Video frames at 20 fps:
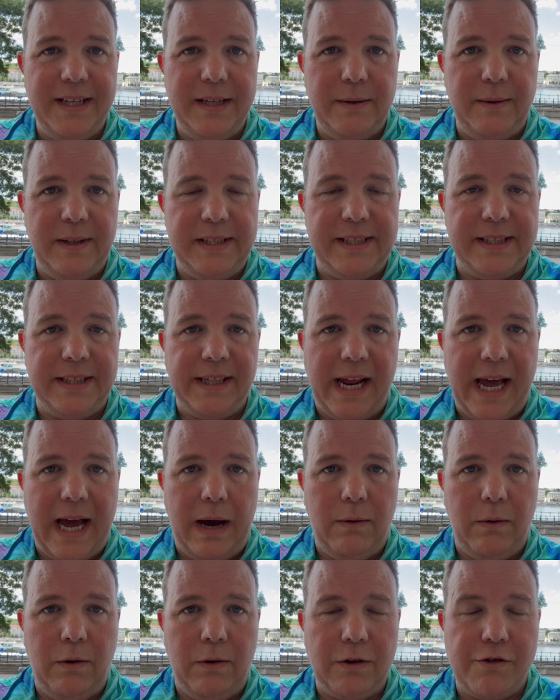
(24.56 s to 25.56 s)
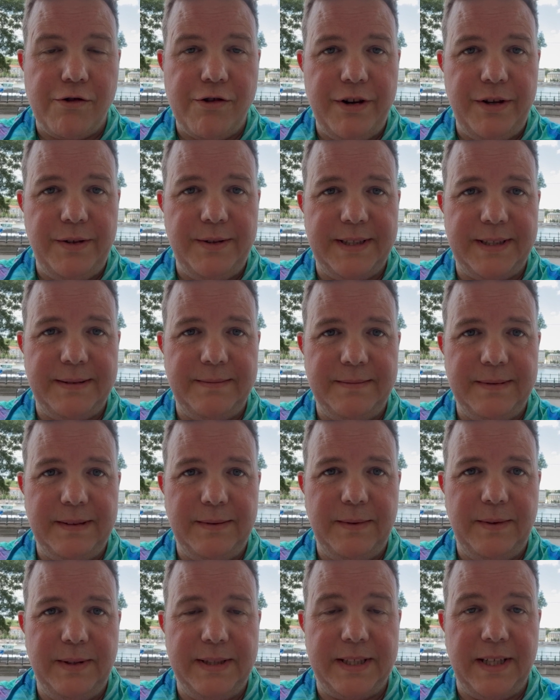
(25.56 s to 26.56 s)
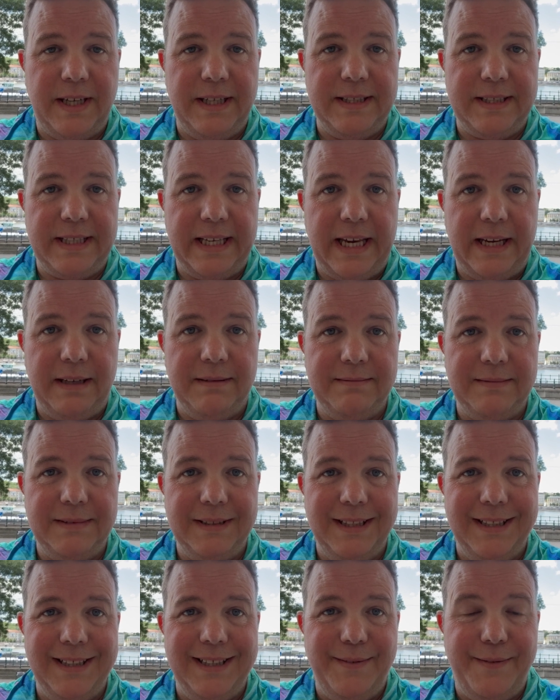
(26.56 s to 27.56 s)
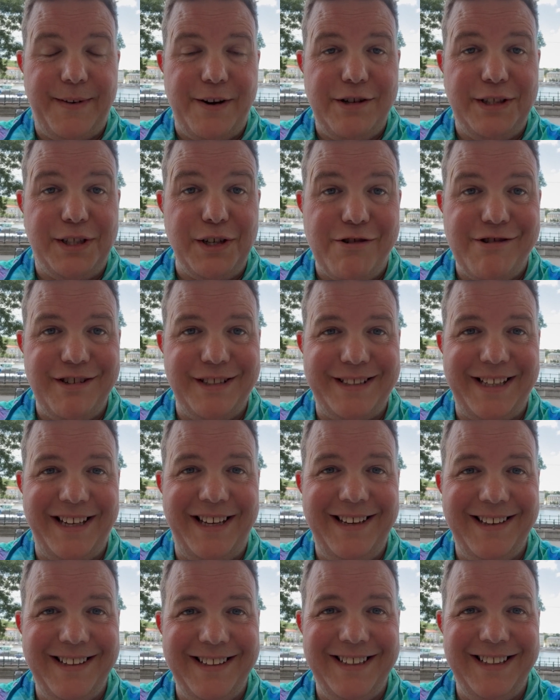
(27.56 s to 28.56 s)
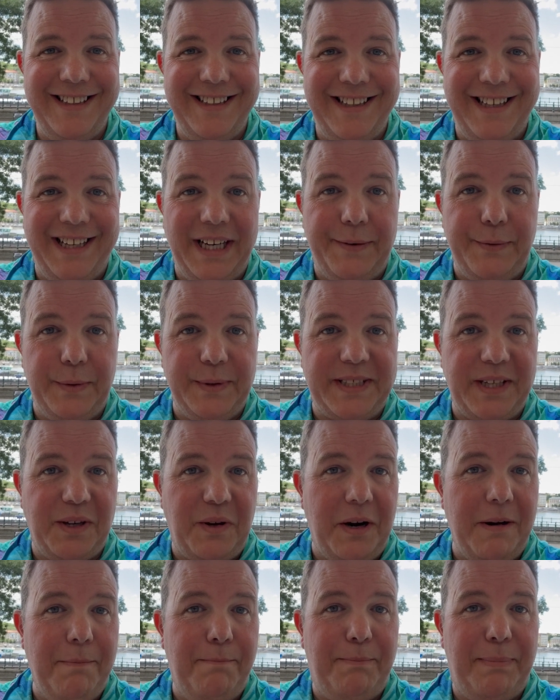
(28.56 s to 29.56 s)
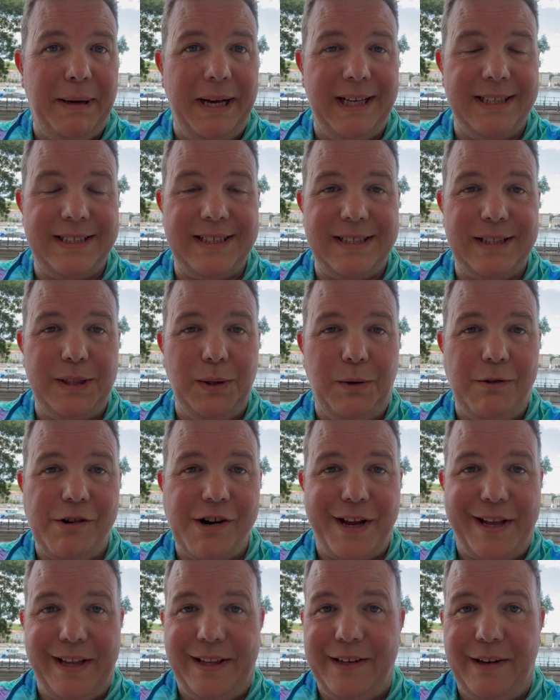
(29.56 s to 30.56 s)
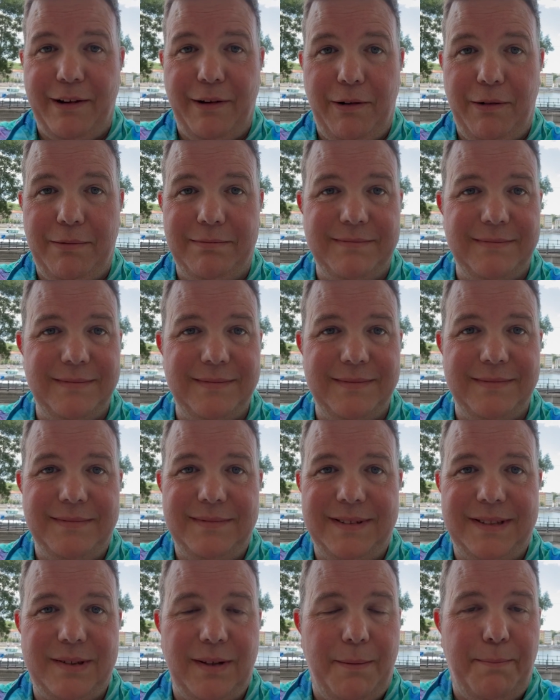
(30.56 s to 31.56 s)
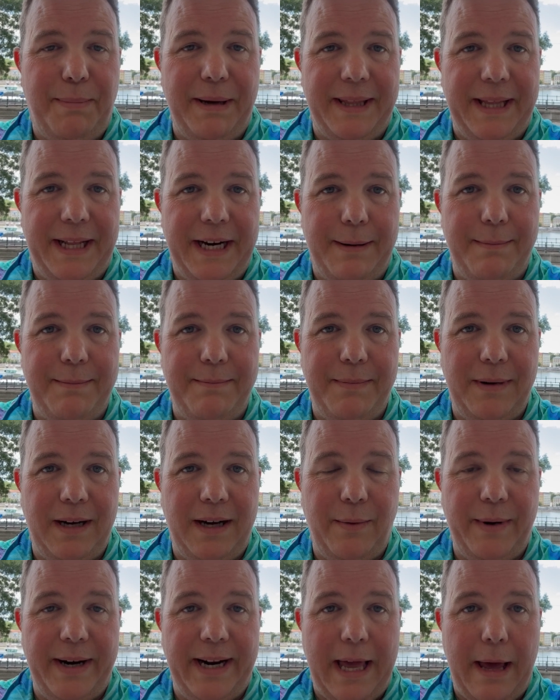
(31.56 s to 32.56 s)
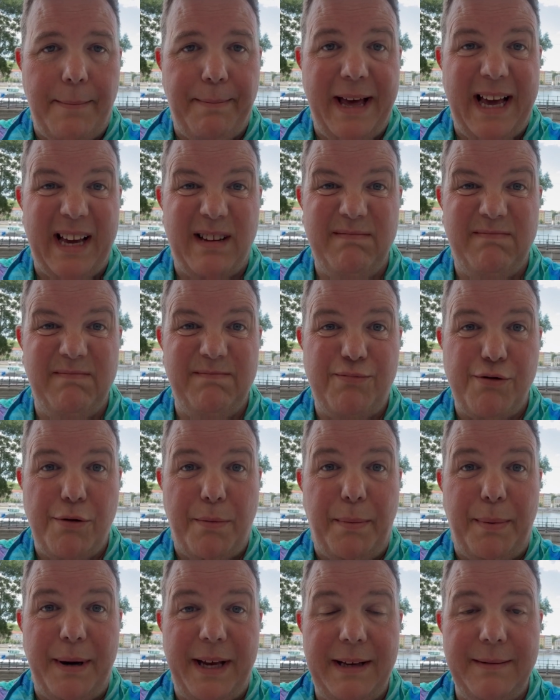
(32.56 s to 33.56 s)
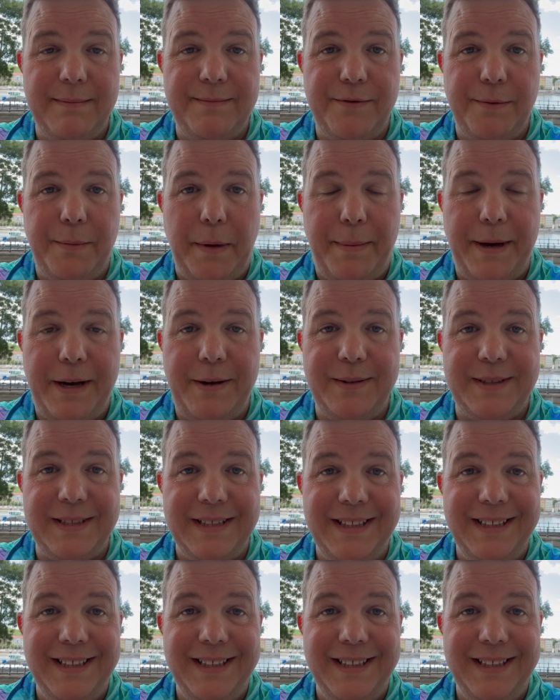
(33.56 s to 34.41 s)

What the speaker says: which is an hour-long cruise with sightseeing, very touristy. And I've also got a bus tour I can do, so I'll pick that up when I get back, probably, from the boat.